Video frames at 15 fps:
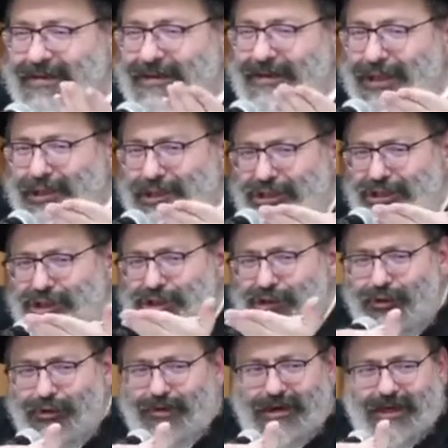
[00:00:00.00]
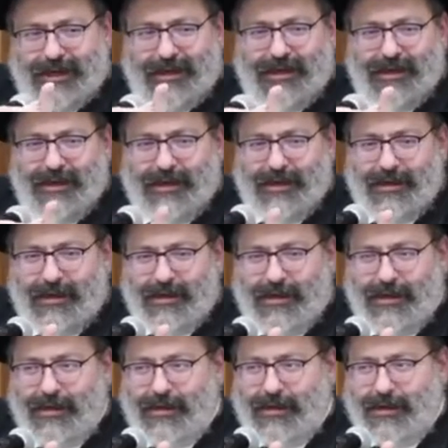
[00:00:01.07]
It's a journey.
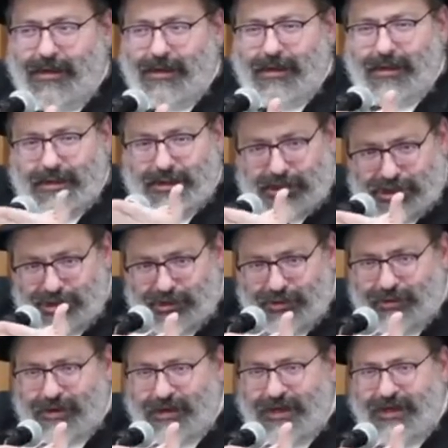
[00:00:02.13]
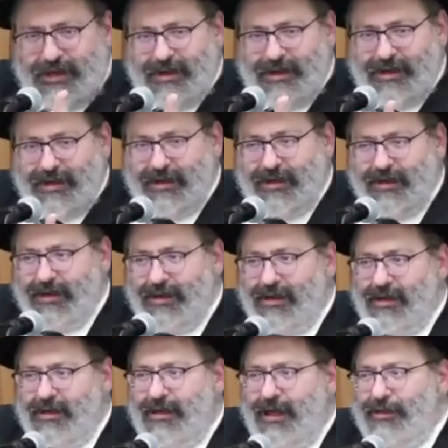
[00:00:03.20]
It's a journey,
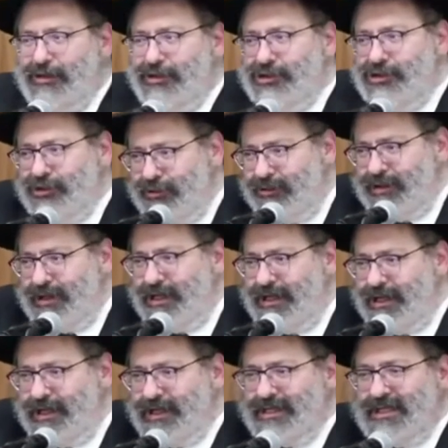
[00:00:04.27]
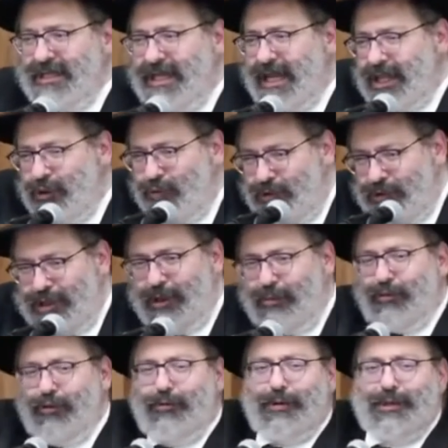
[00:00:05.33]
and the journey is to get to a
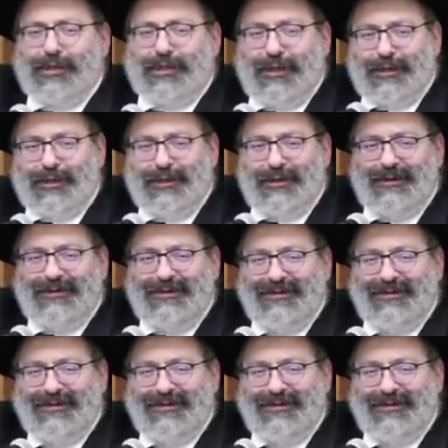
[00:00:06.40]
deeper u'Matzasa.